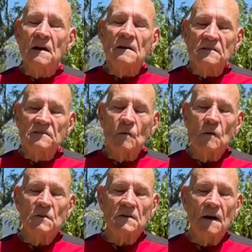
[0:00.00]
So what
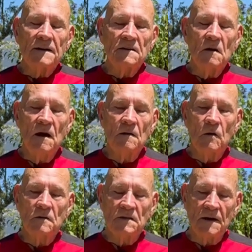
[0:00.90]
we're talking
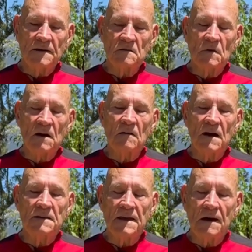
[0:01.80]
about
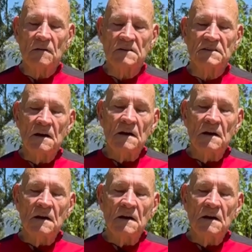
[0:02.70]
right now is